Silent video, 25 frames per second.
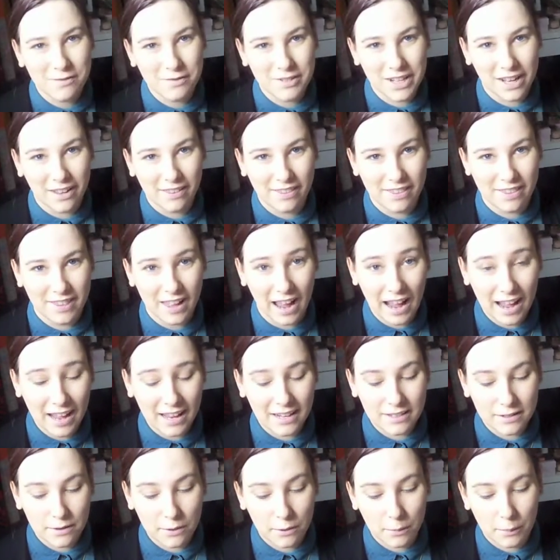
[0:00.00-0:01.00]
you've done
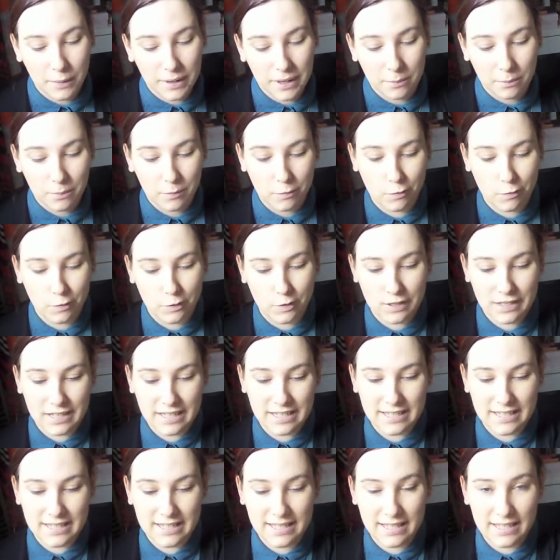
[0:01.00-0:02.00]
that, we can move on to
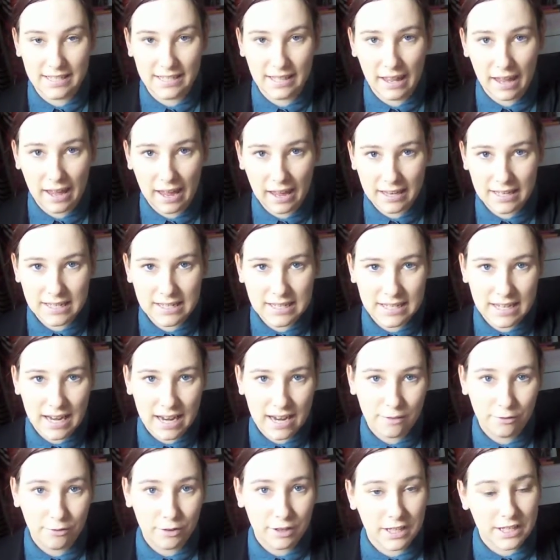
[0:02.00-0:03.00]
concealer. And
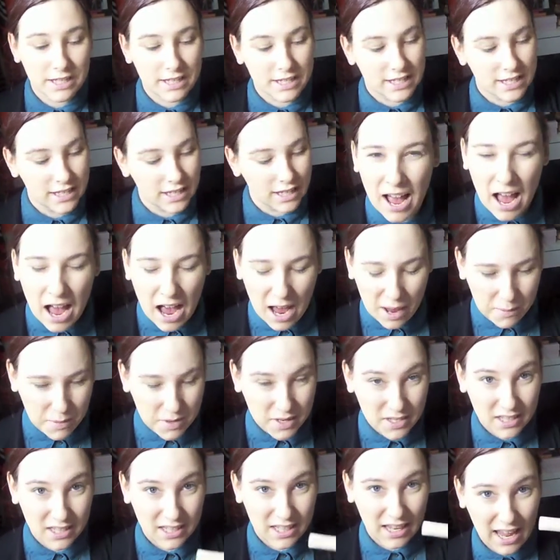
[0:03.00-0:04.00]
today for concealer, I'm
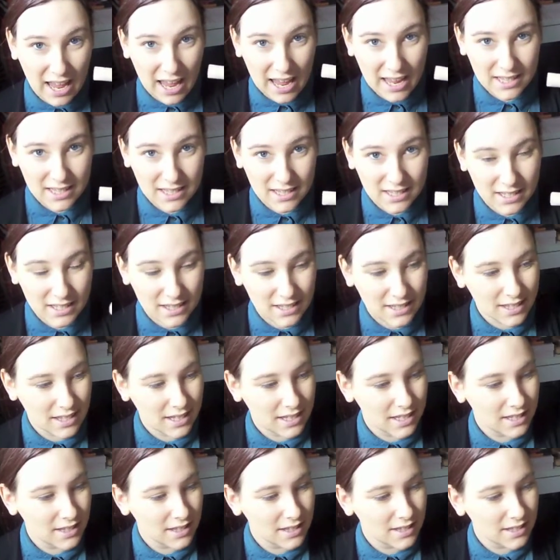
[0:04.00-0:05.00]
using Essence
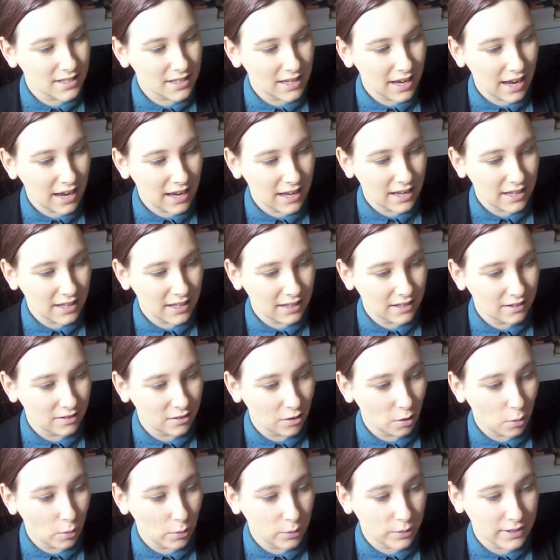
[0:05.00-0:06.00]
Stay
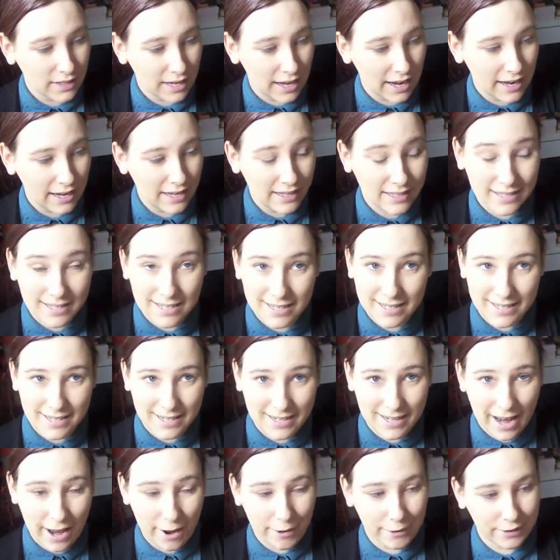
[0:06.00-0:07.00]
All Day
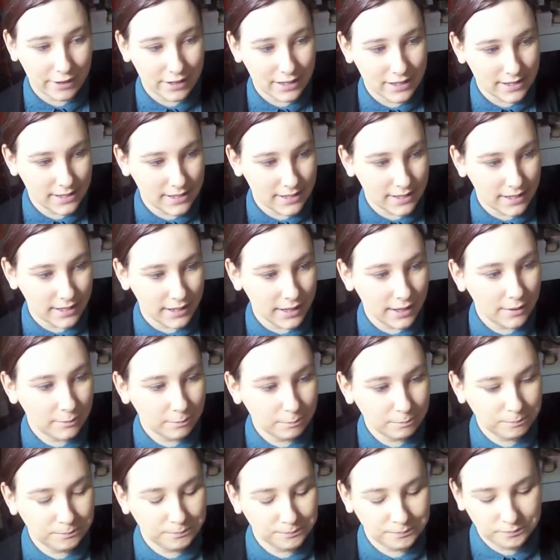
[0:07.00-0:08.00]
16-Hour Concealer.
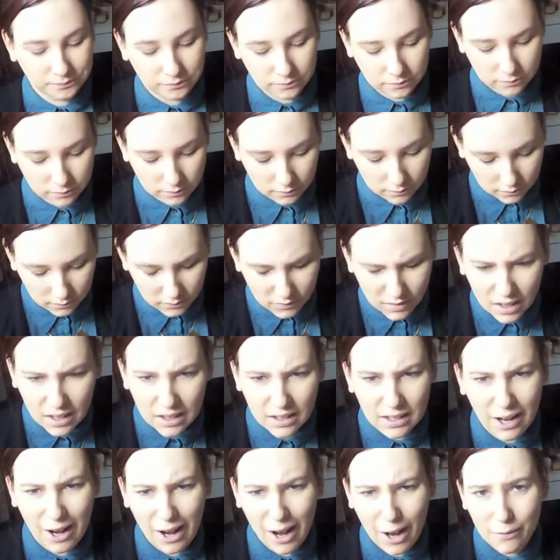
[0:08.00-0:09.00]

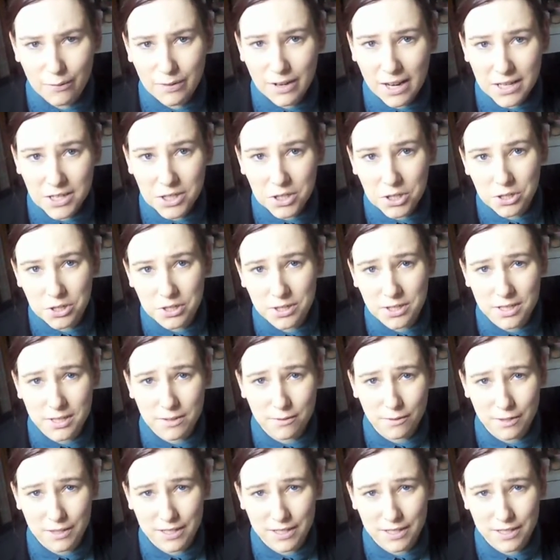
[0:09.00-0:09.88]
Now I haven't had to use this for